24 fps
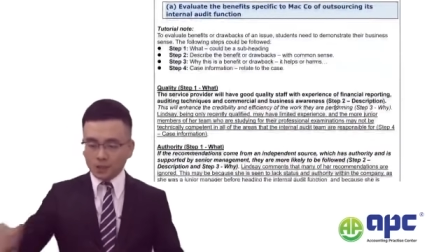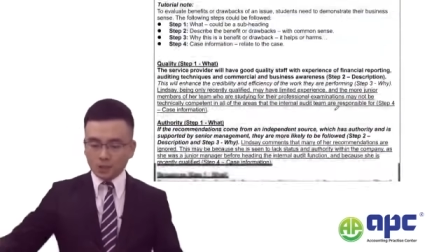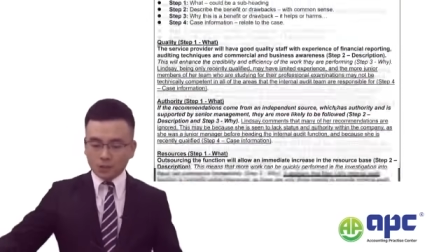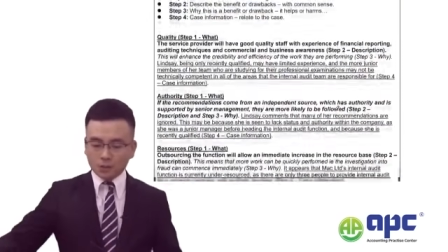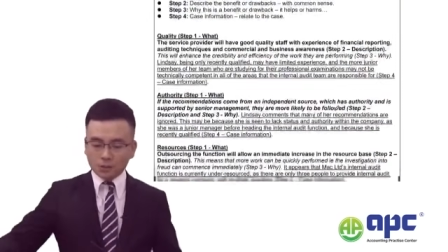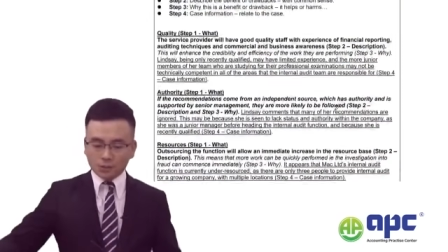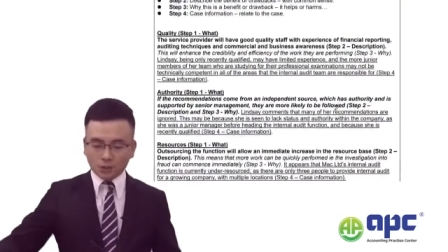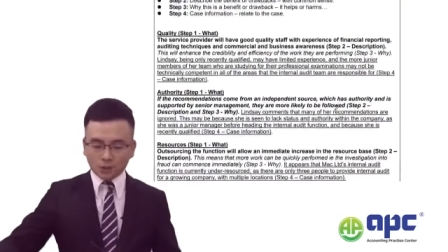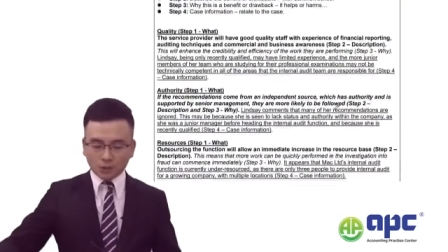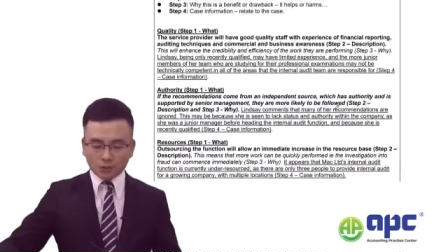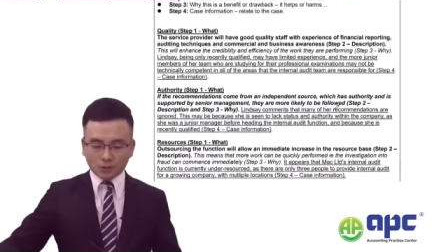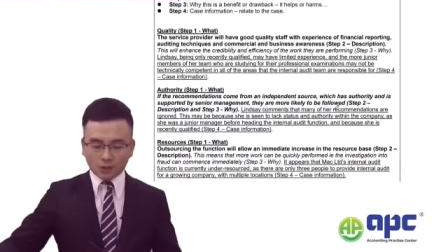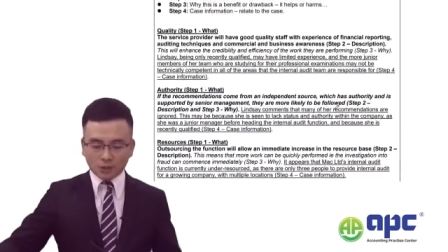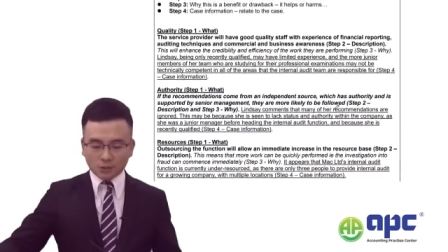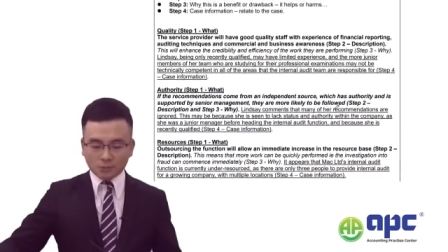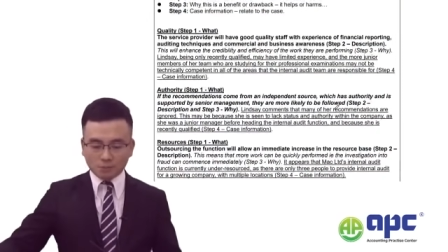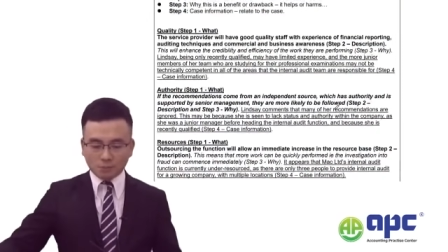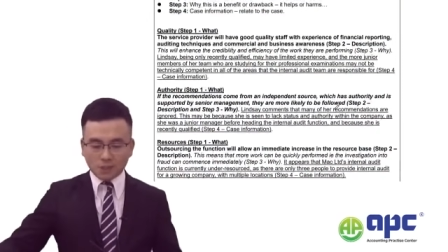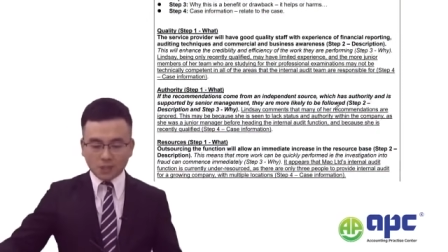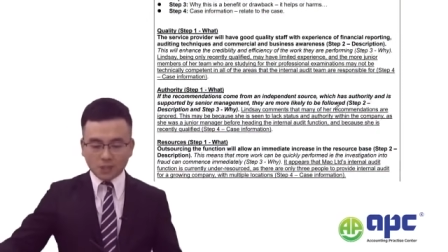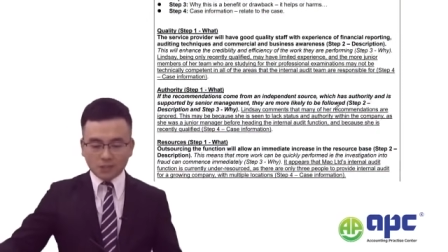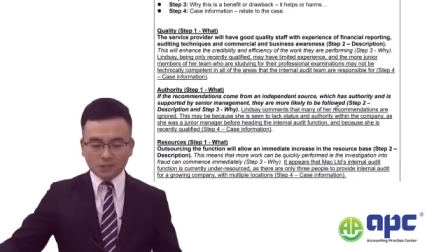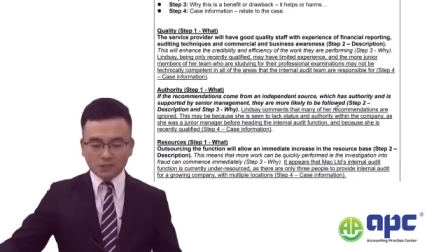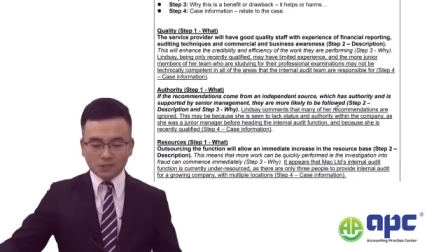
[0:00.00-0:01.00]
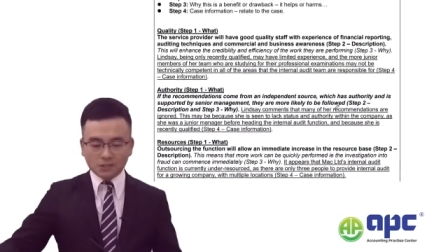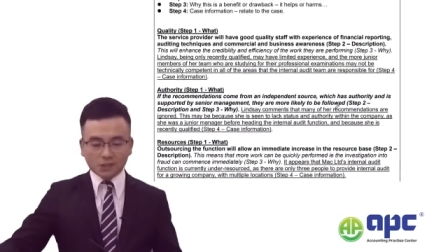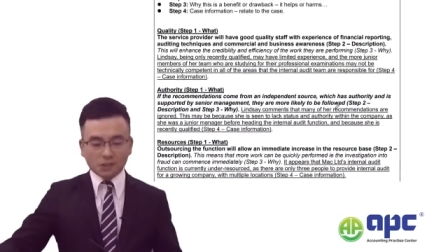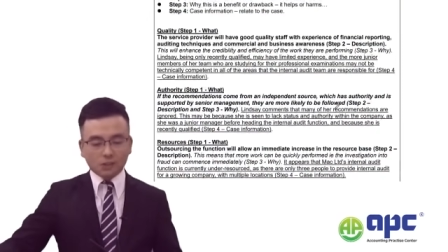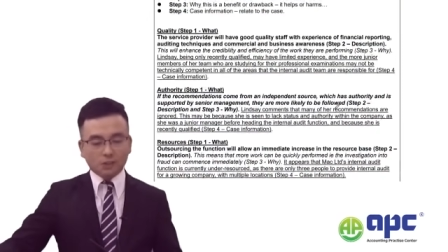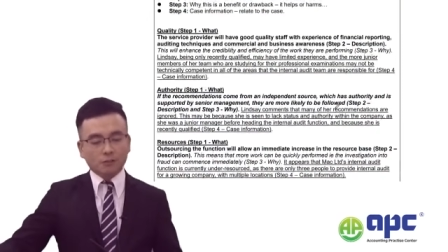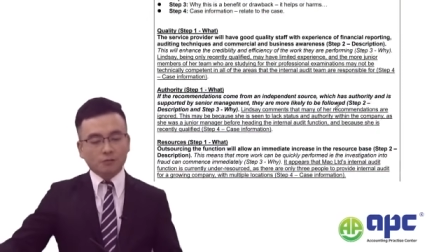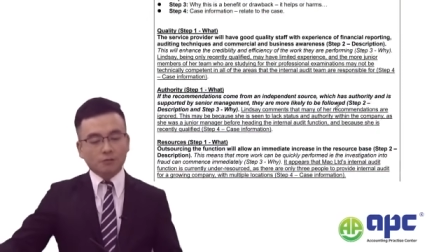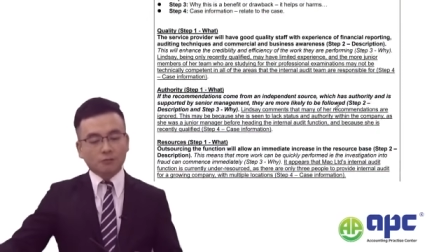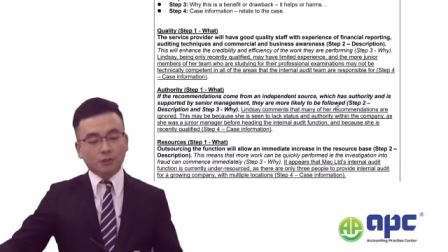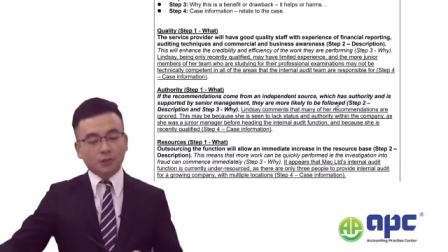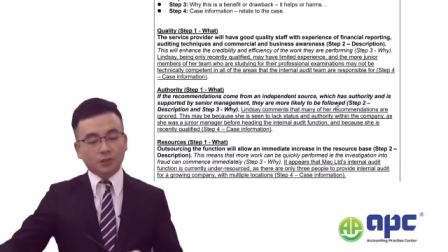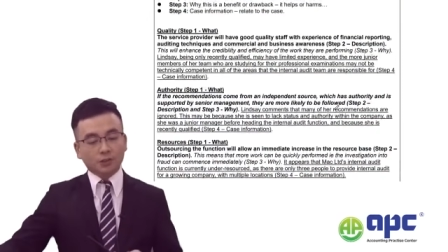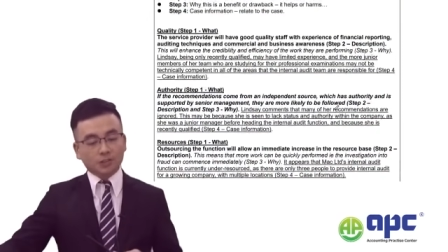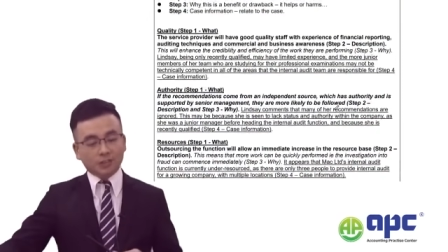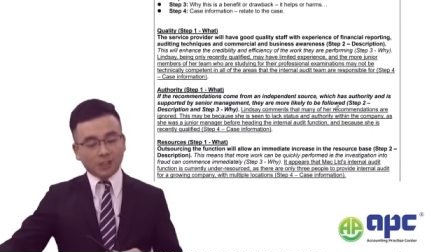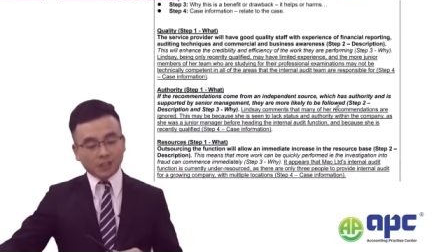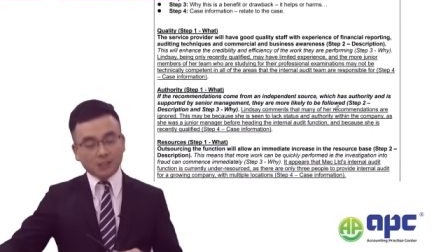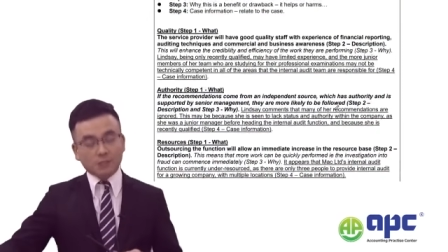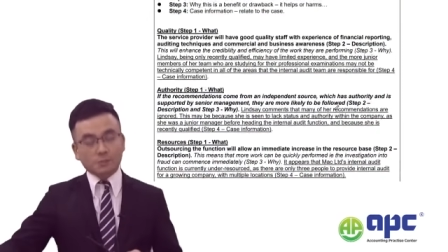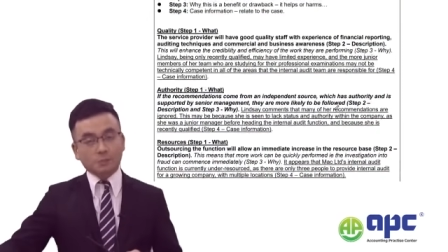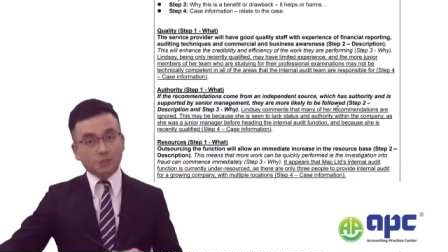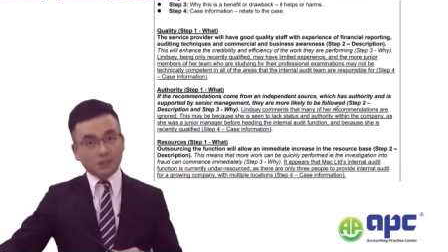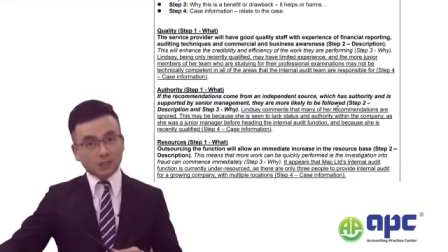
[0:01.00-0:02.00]
So this means that for
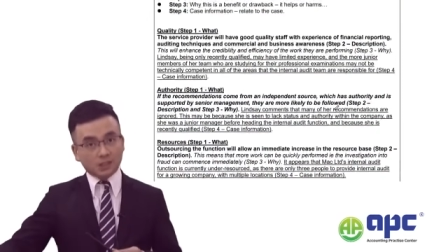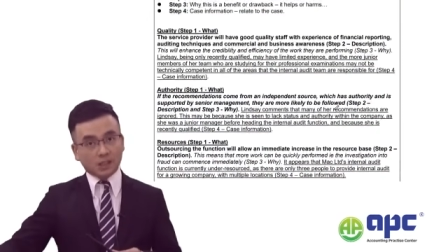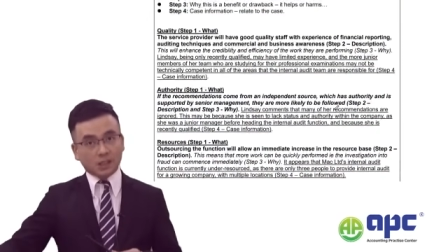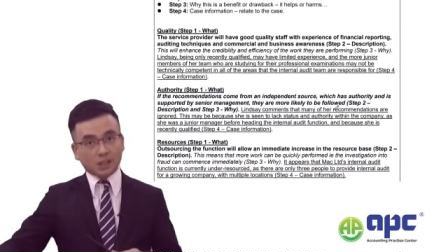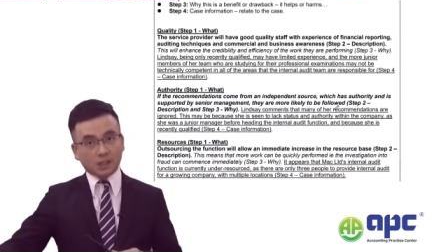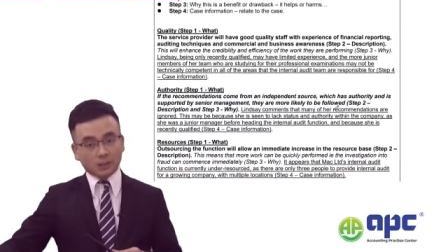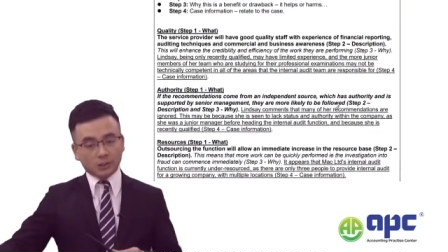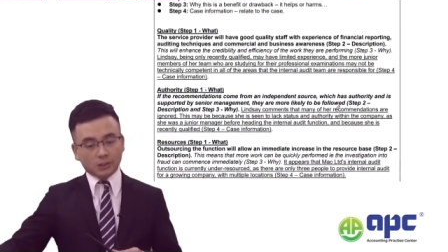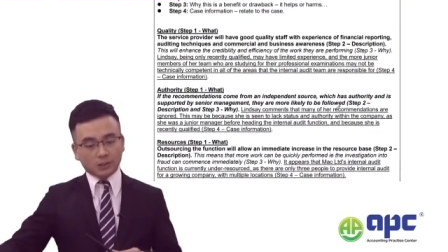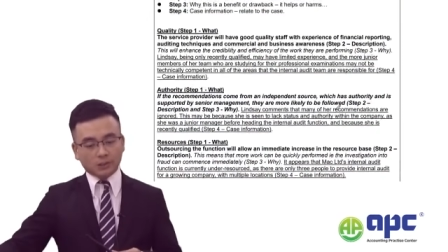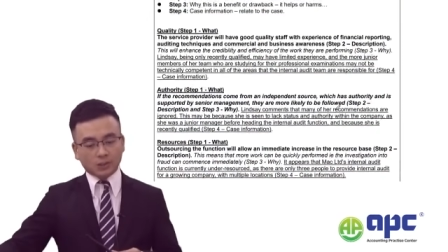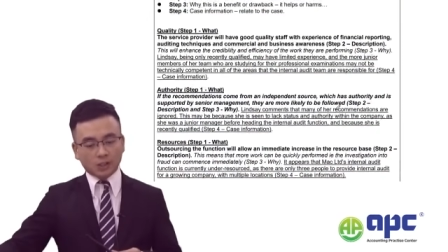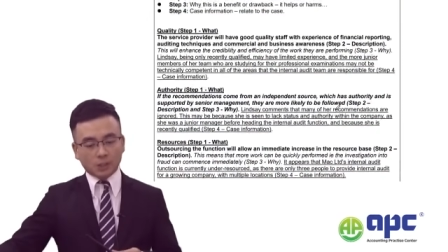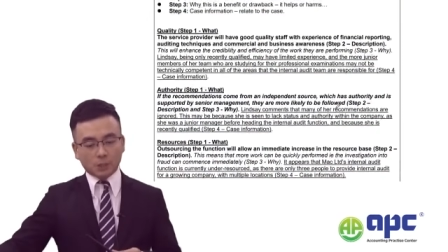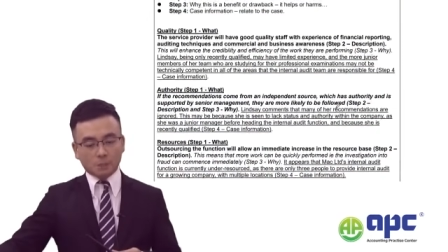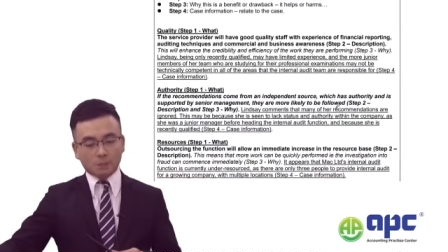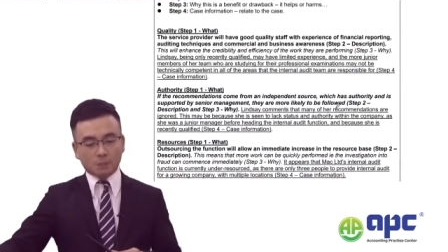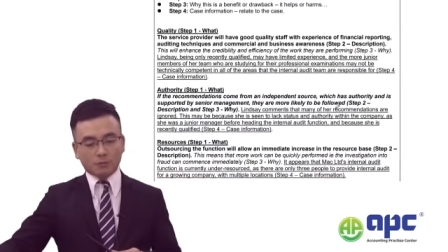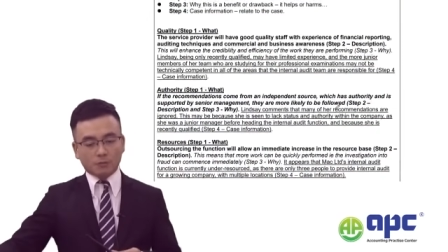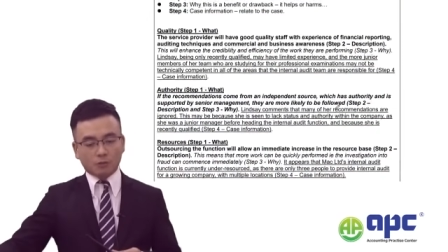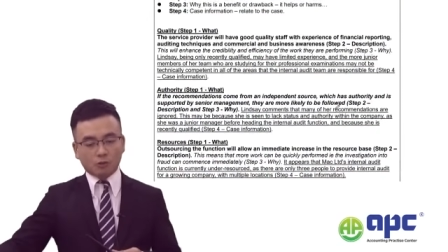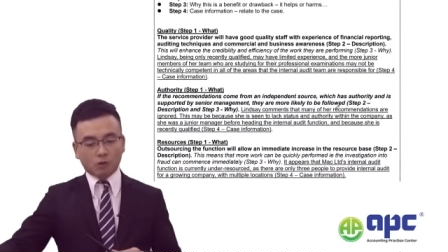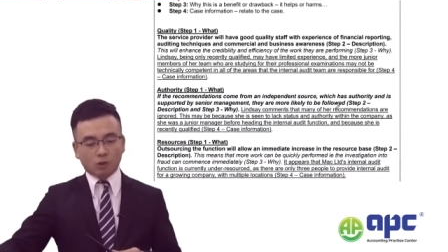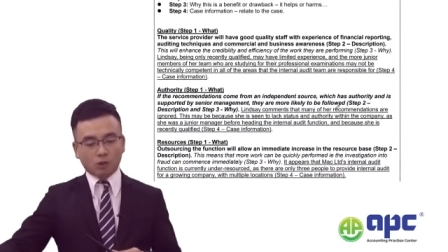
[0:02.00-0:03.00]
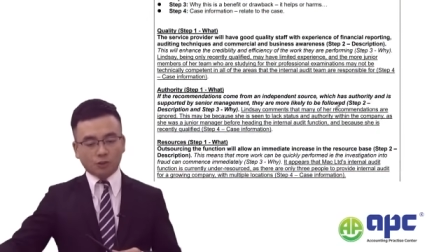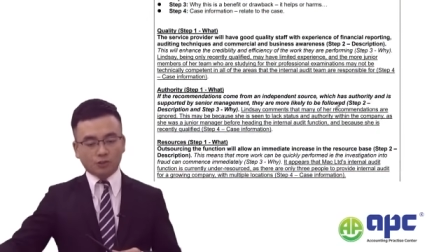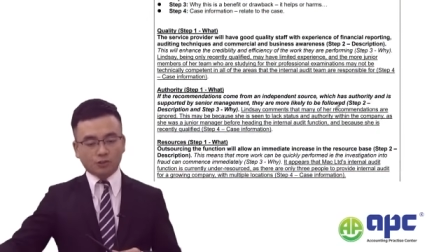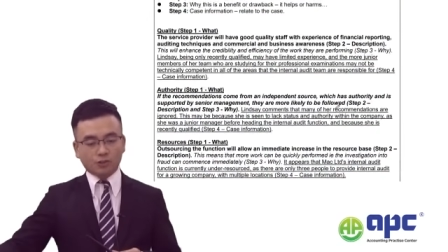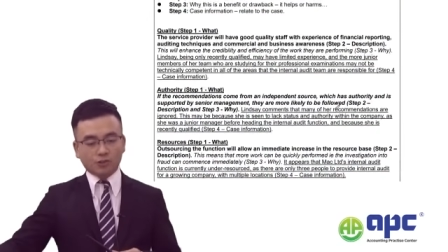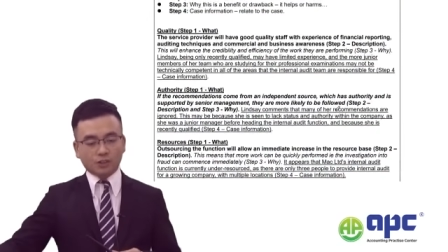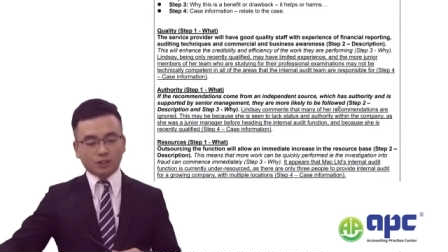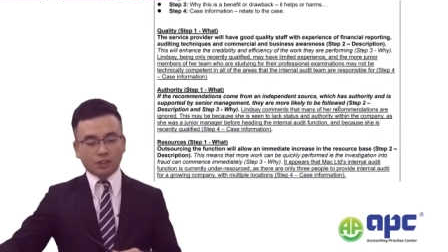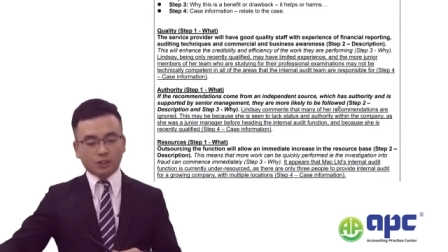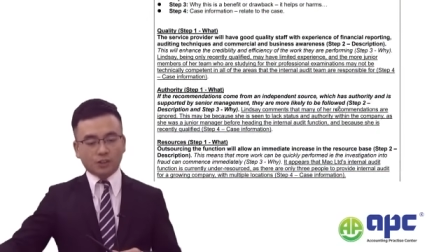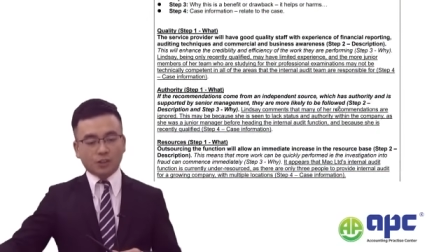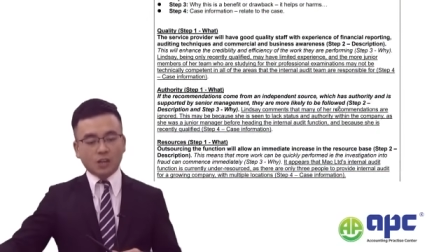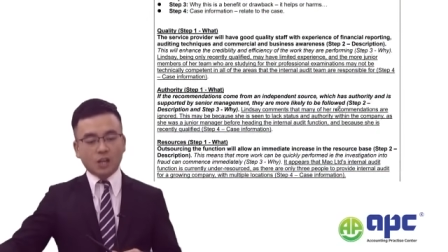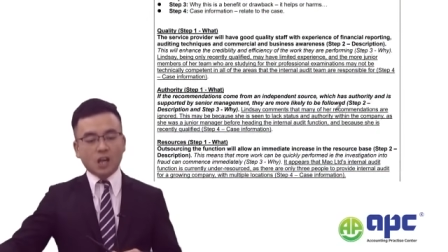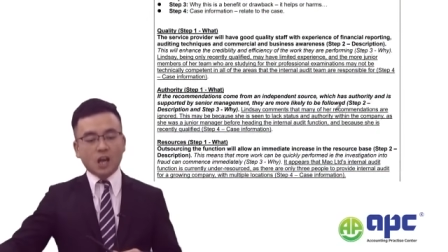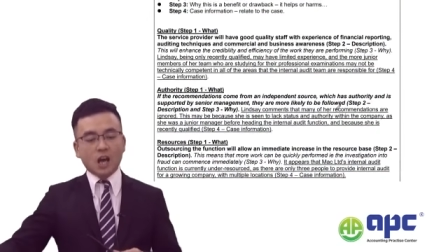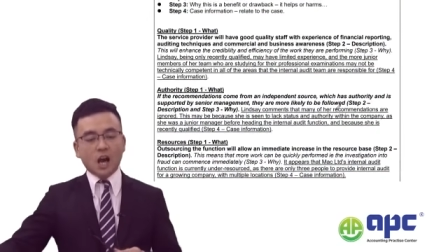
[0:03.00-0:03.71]
this particular type of question,